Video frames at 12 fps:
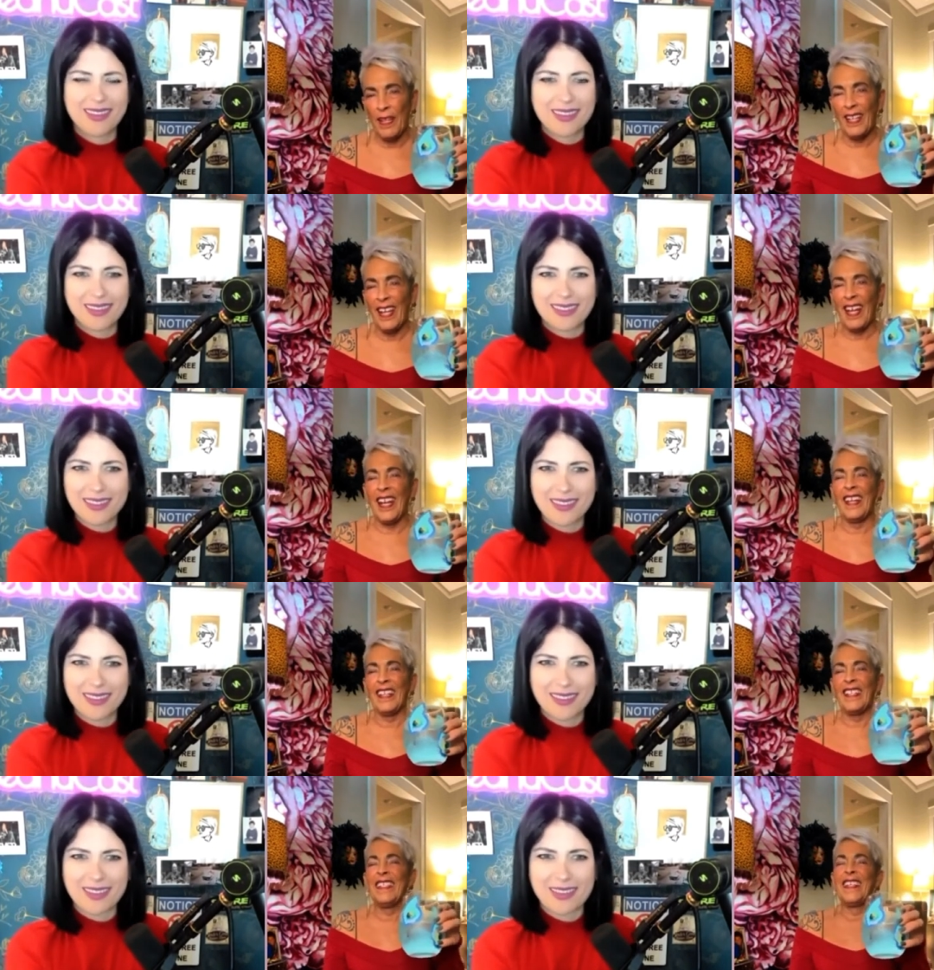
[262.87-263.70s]
Speaker 1: They're
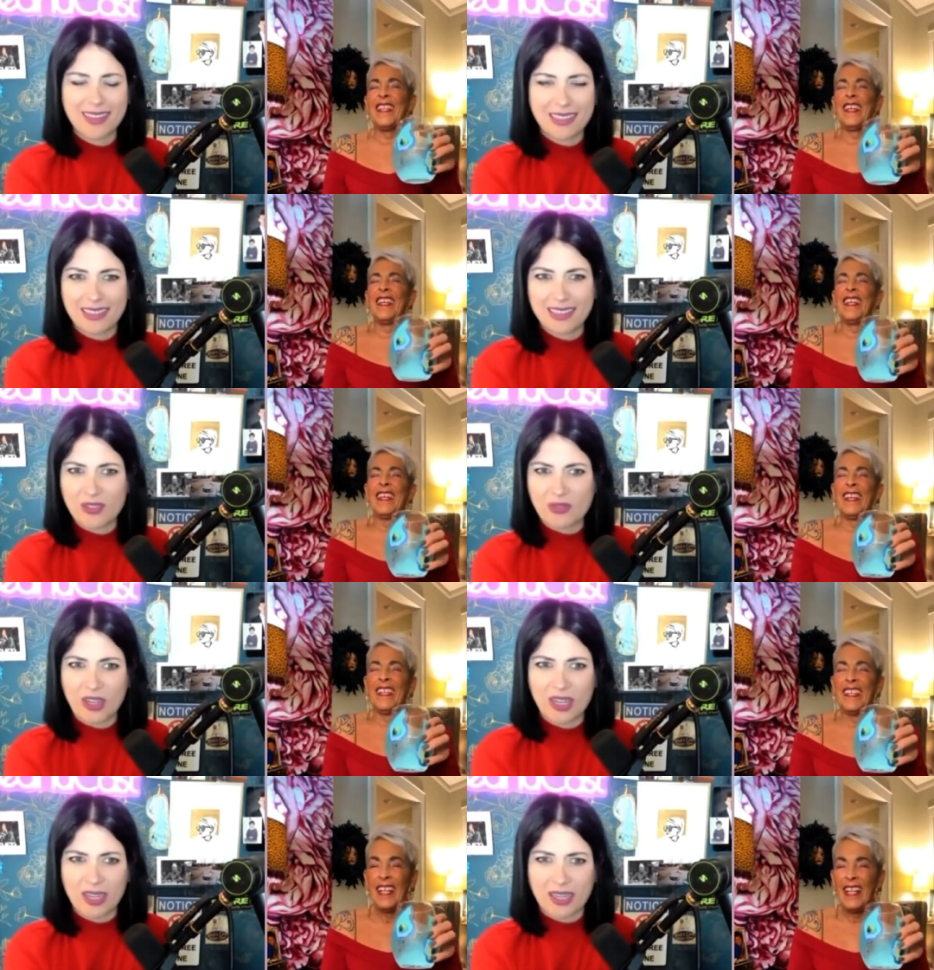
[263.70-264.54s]
like, it's
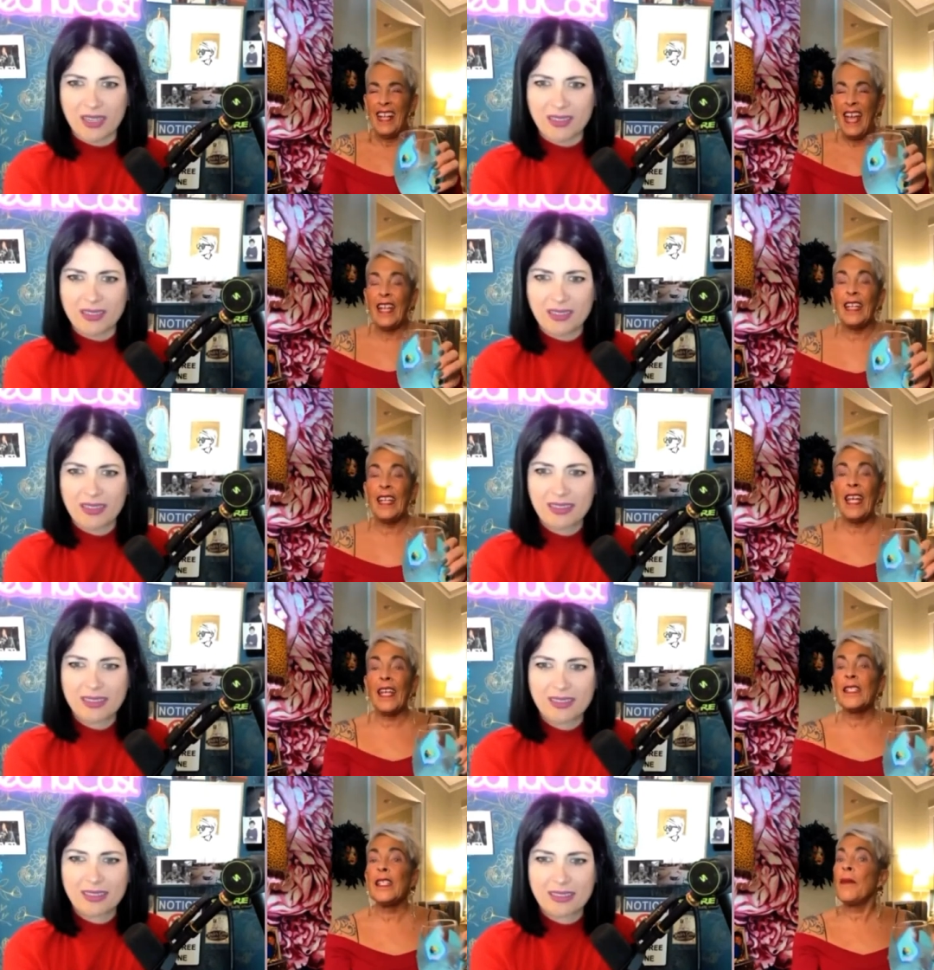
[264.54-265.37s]
fine. And an
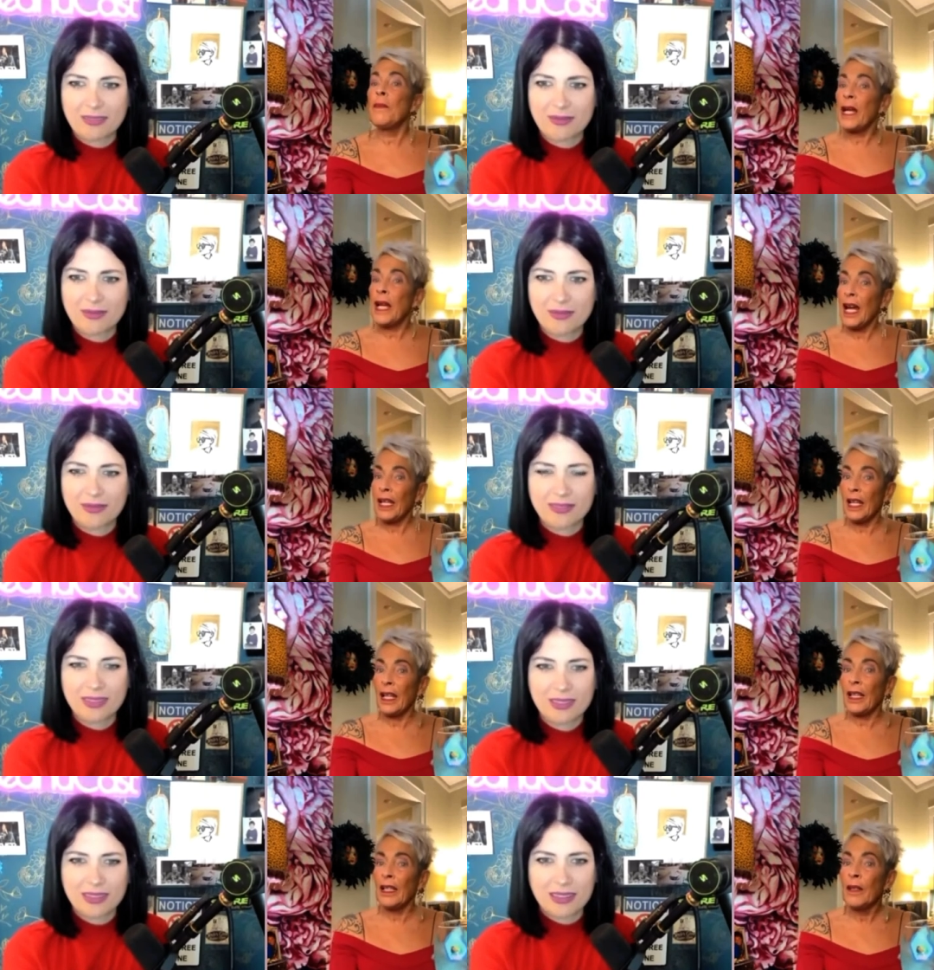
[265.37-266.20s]
antibiotic,
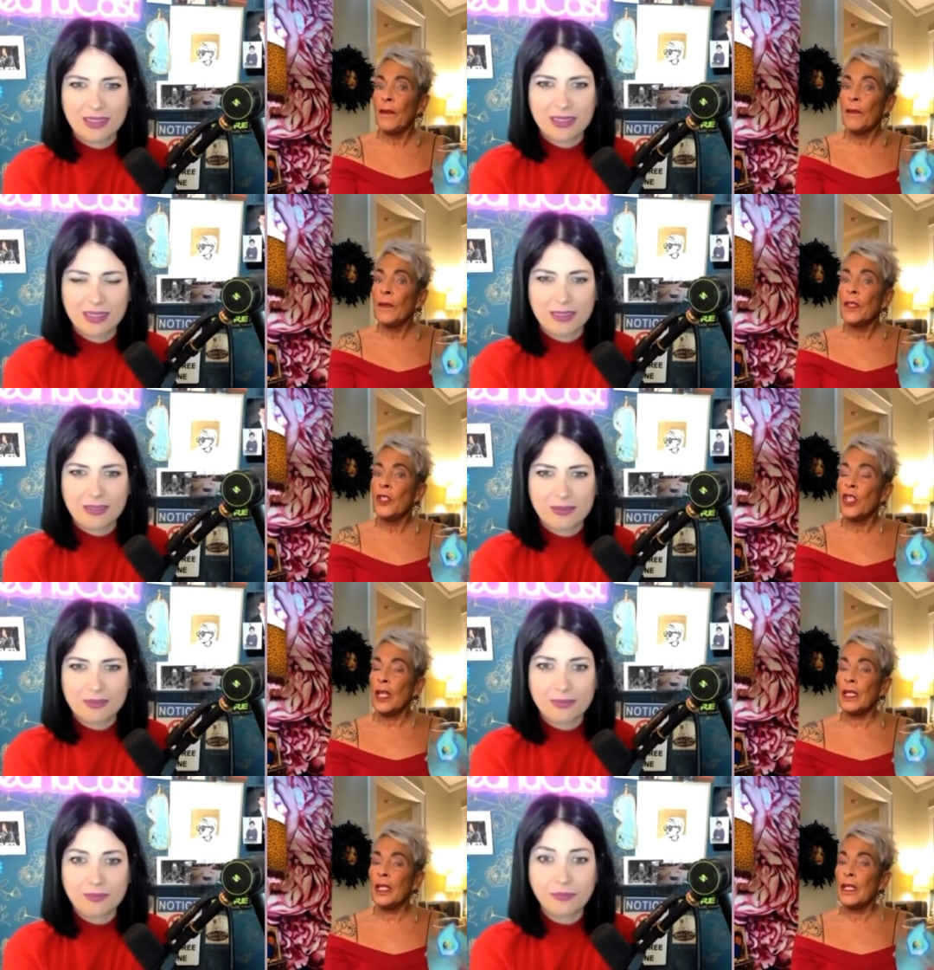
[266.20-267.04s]

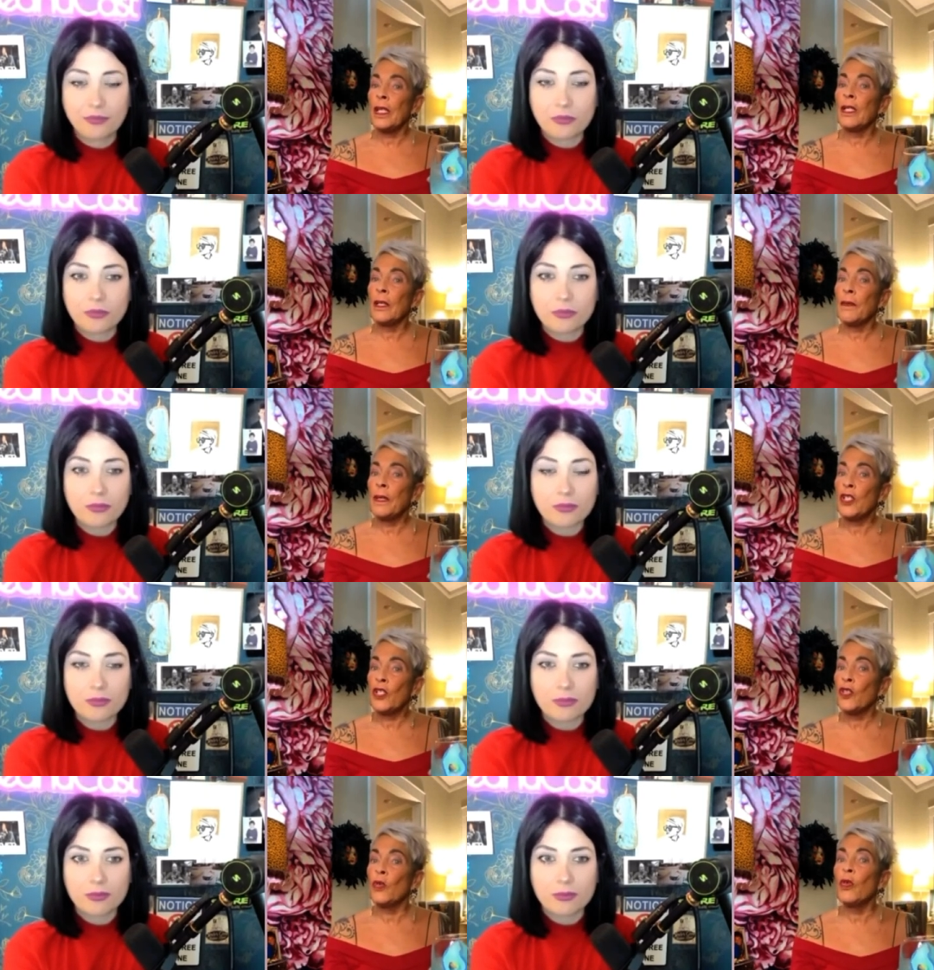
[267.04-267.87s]
just to be
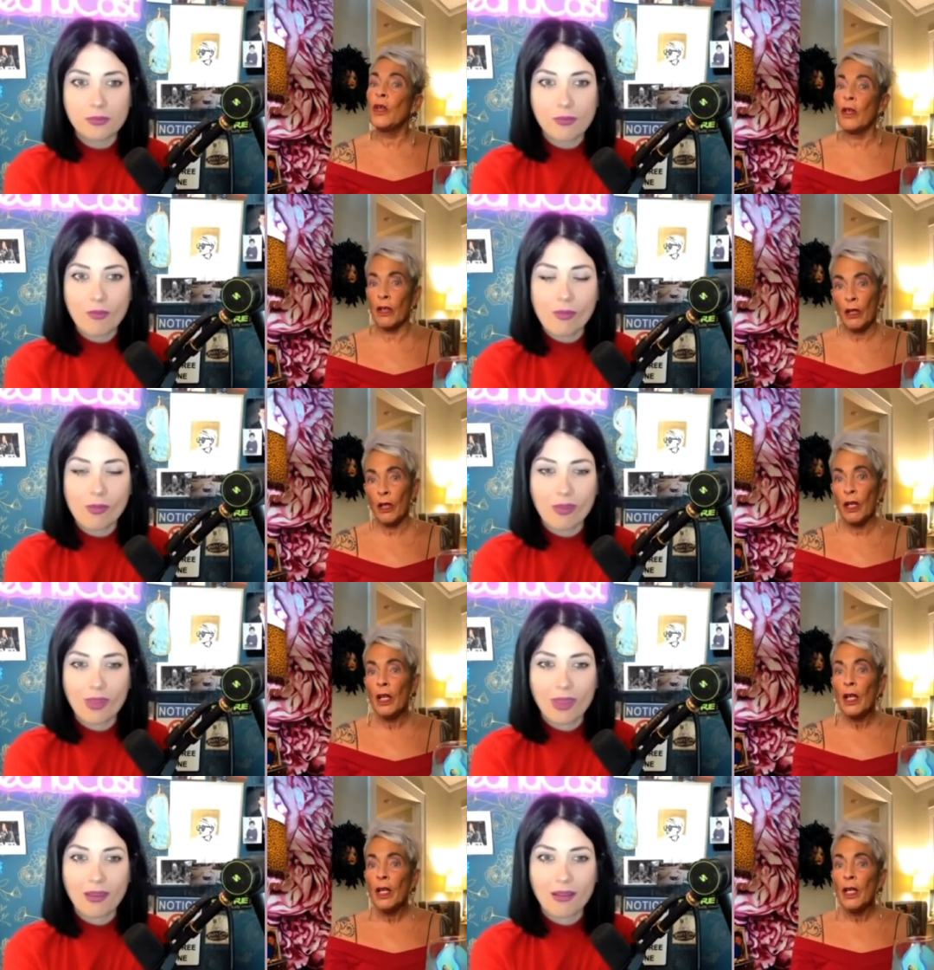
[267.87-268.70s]
sure
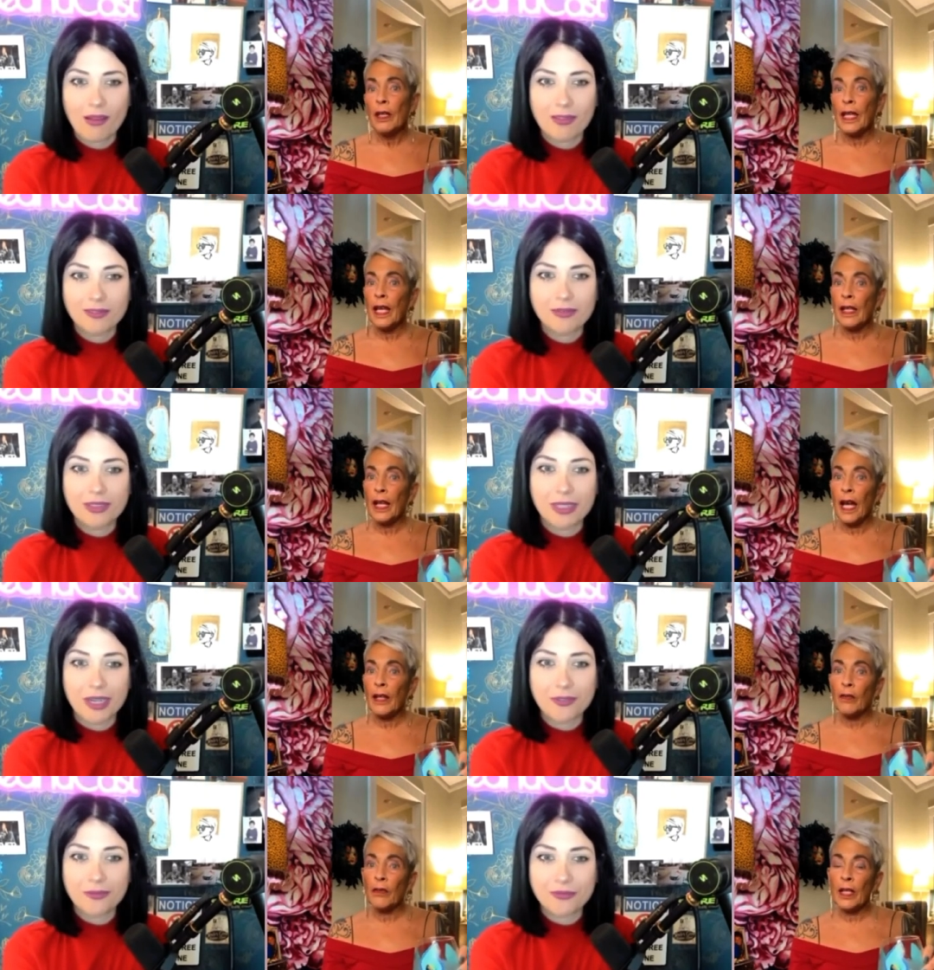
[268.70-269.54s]
that yeah. I don't
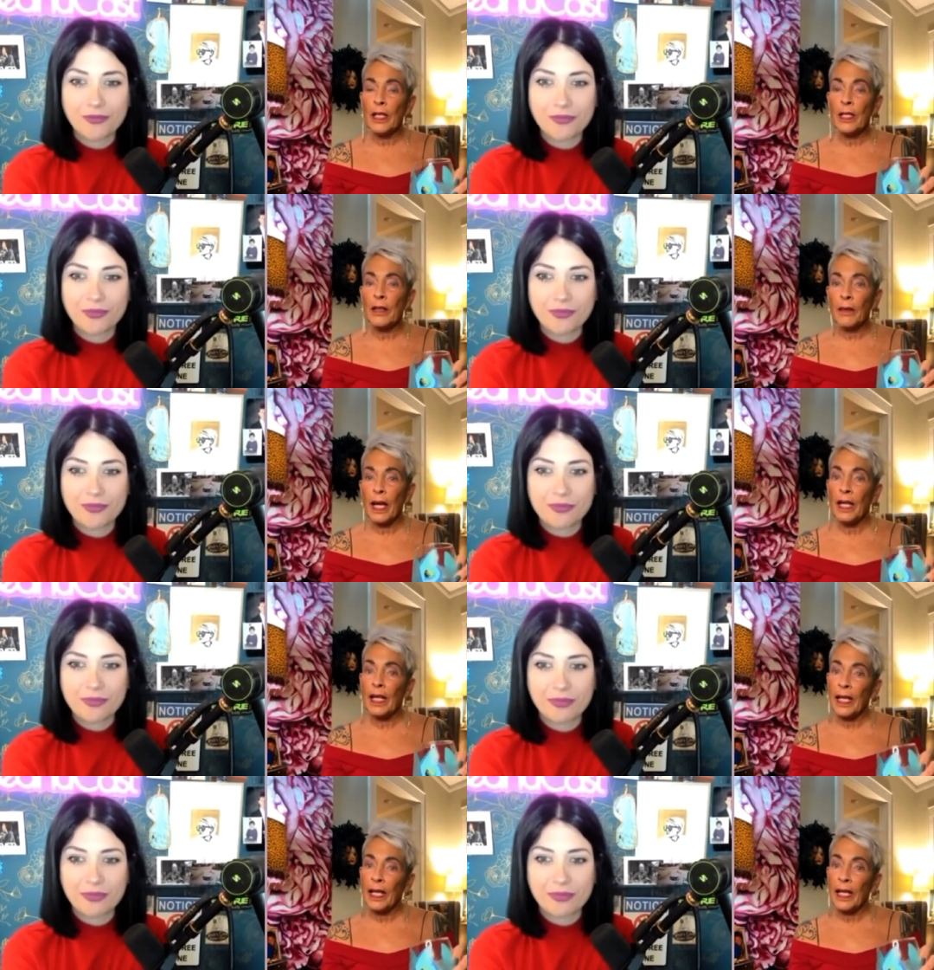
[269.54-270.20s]
get some kind of cat